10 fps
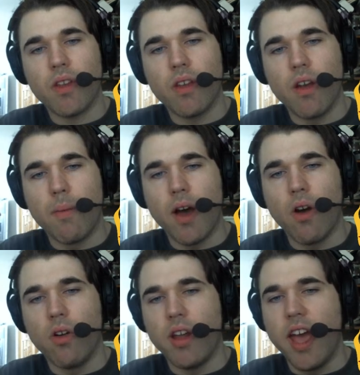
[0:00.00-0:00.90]

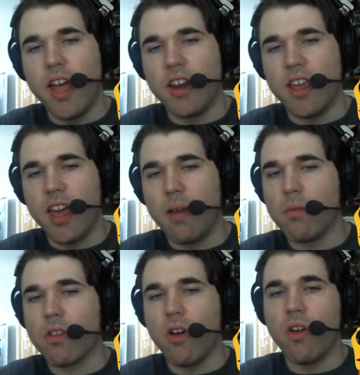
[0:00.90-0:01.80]
about
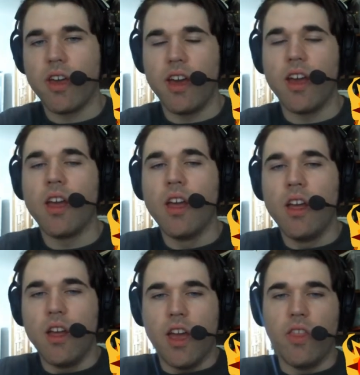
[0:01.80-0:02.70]
endgames, okay.
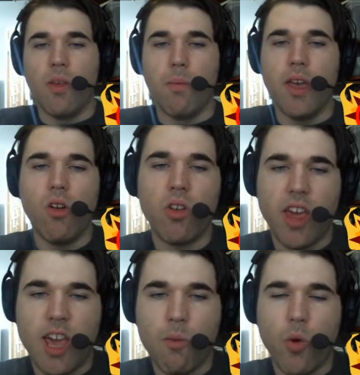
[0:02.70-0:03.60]
In the middle
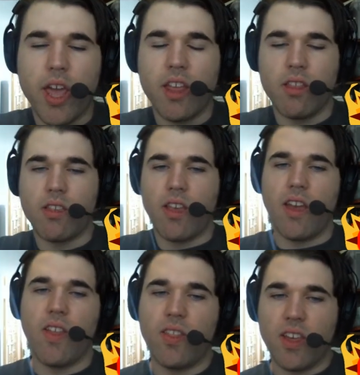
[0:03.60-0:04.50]
game, we can
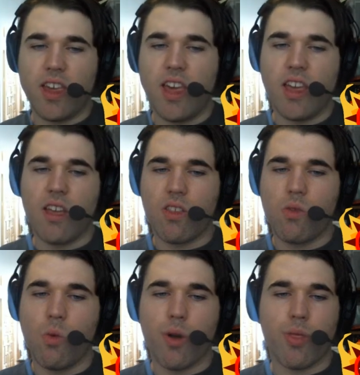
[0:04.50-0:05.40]
say that the king
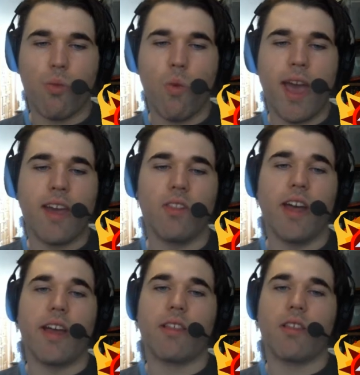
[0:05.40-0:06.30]
is worth way
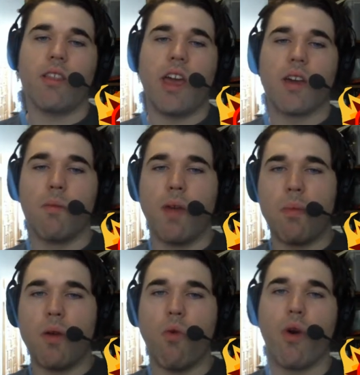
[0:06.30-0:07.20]
less, like
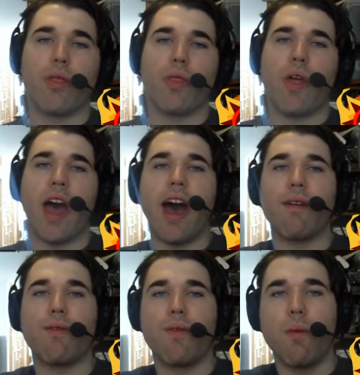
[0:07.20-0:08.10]
maybe worth
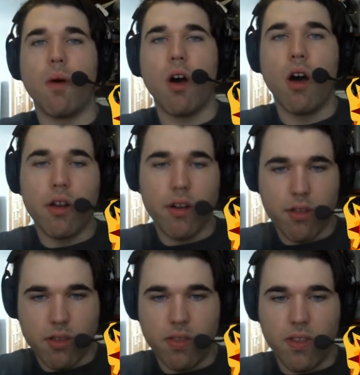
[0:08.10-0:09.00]
half a pawn or
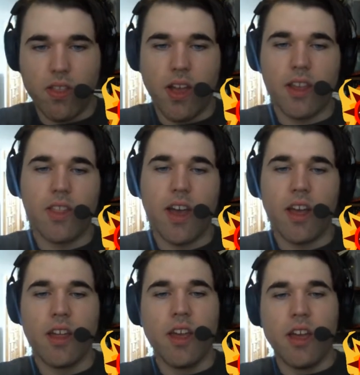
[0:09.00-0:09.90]
something like
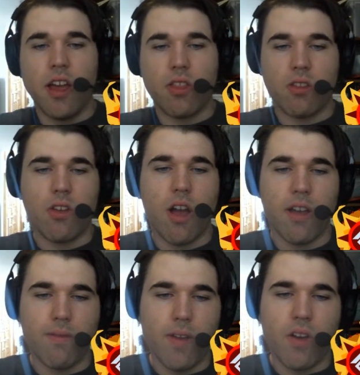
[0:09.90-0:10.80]
that. It's
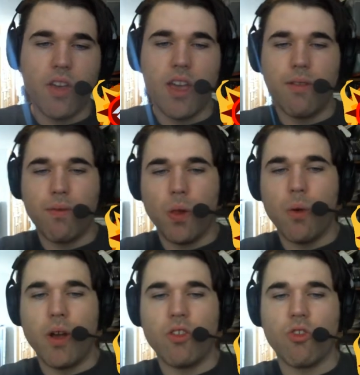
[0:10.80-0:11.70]
not very
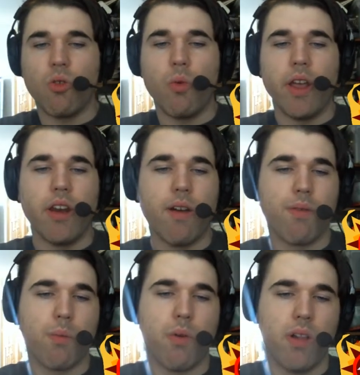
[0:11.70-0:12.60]
influential. We
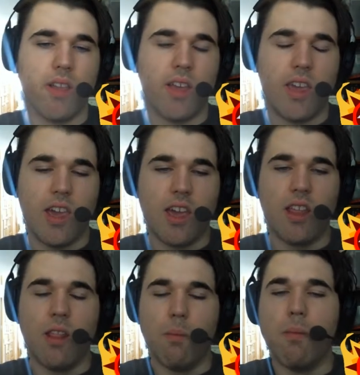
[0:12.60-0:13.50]
never put the king
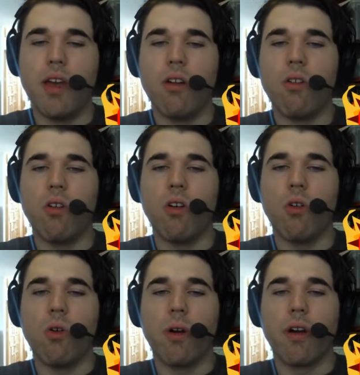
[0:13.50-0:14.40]
in the middle
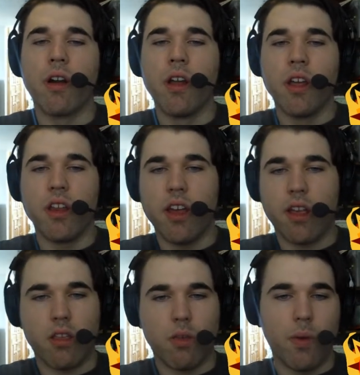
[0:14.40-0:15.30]
or
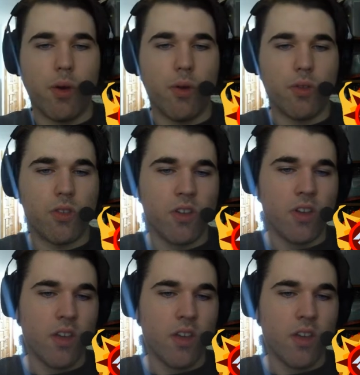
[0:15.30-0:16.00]
exposed.